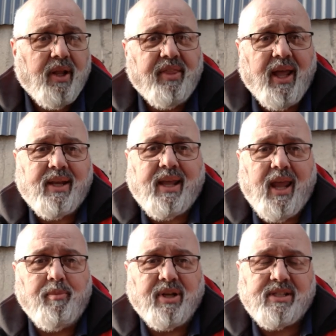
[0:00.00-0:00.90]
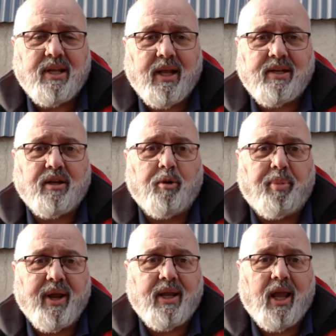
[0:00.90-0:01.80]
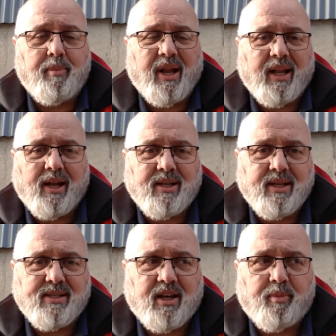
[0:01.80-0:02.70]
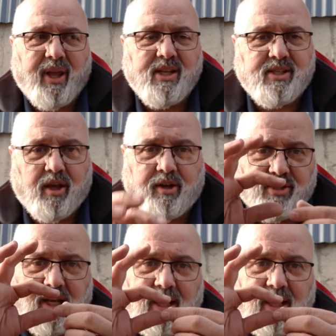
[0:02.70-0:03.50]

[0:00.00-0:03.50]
That cable is connected to the brake cable, and Anthony said to me, inside there's a